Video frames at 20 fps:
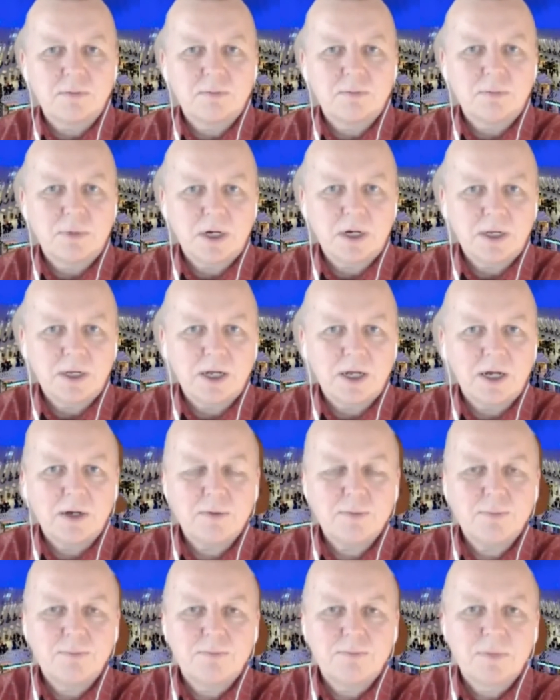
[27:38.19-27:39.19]
by
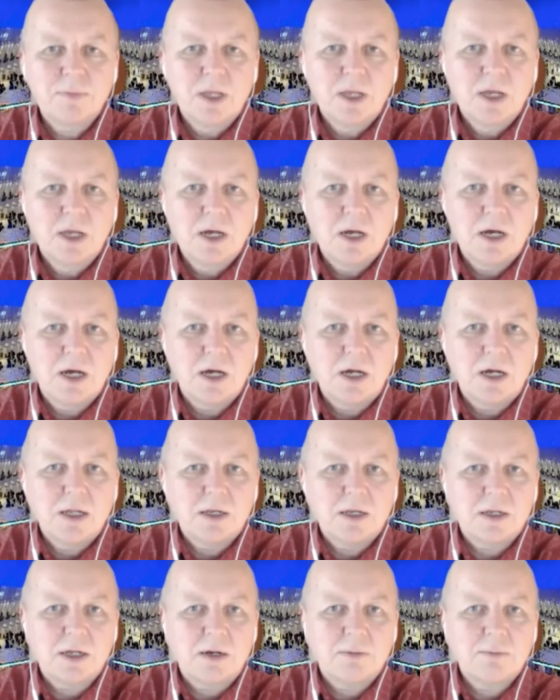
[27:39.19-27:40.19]
now,
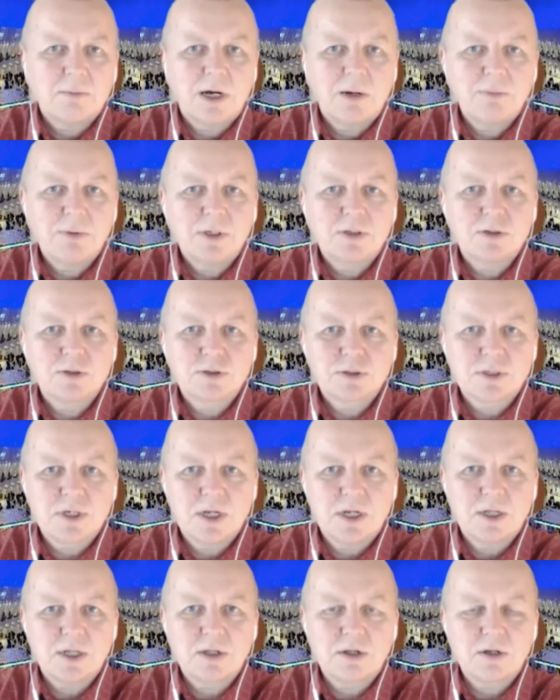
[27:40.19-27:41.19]
and I'm happy to
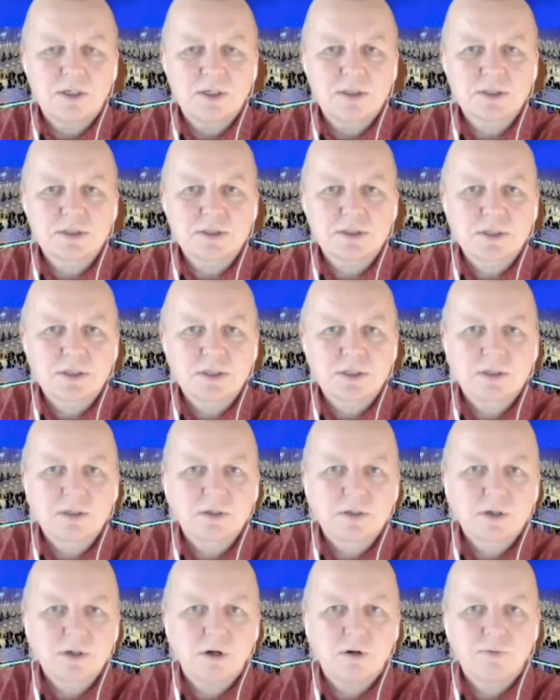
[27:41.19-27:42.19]
share the list
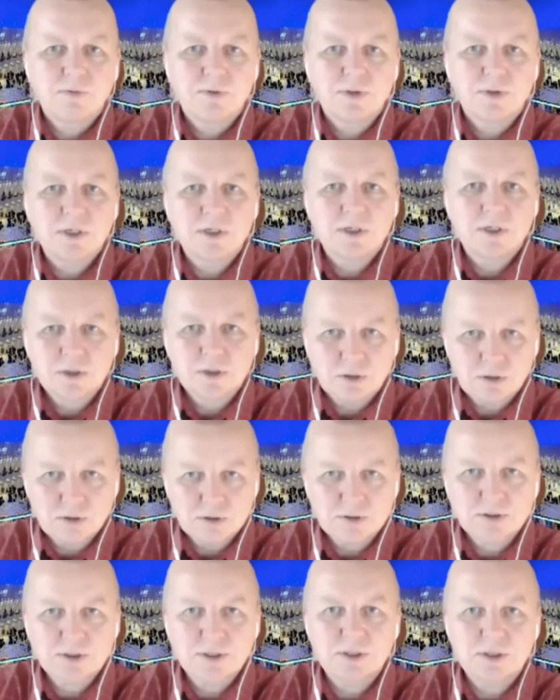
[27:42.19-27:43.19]
of these
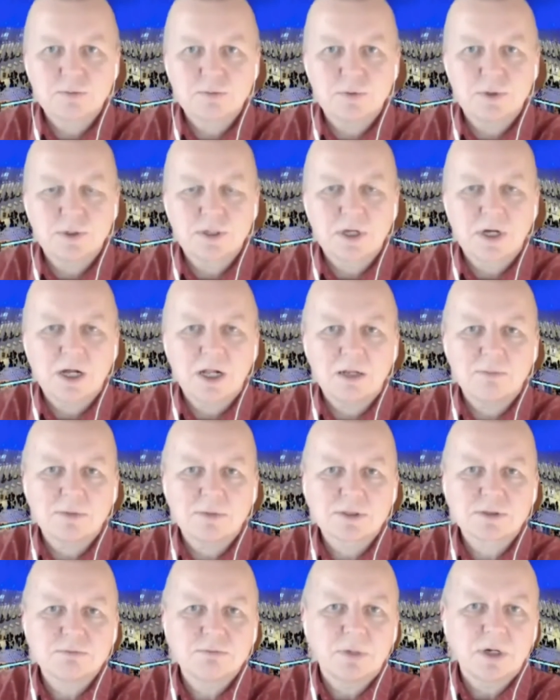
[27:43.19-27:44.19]
courses with
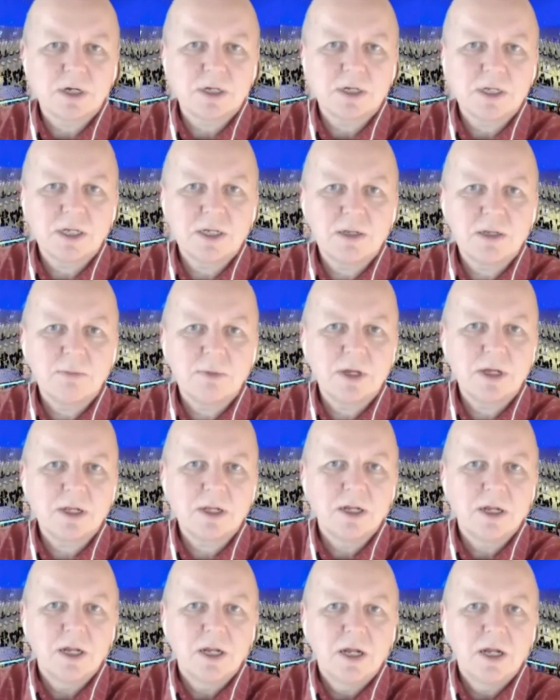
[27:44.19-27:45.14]
Almas by email,